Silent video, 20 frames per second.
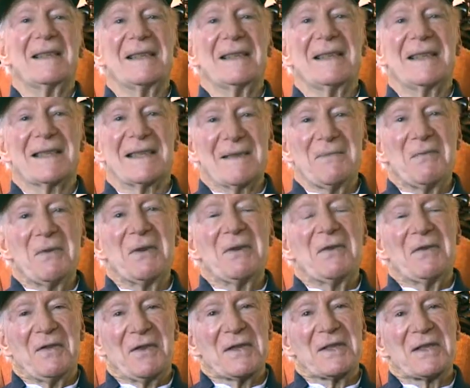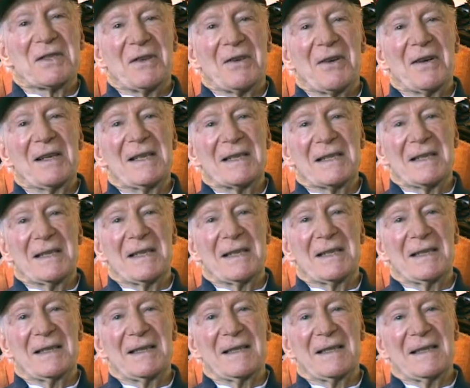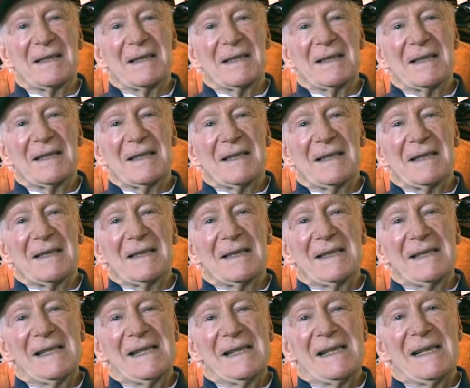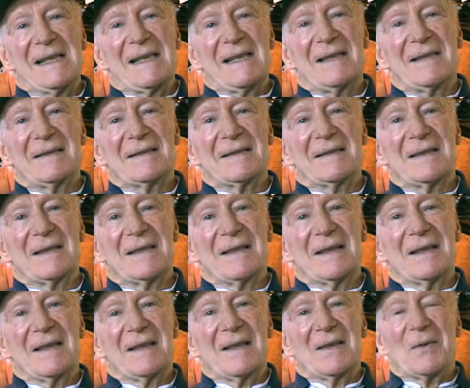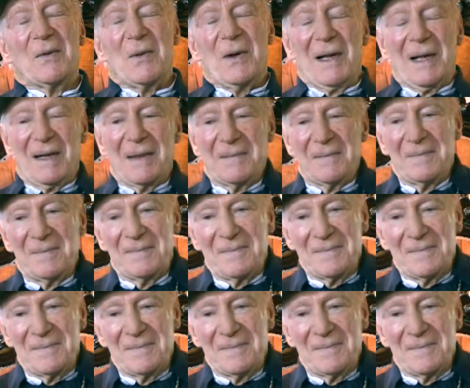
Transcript: It's a beautiful story, isn't it? Yeah. Well,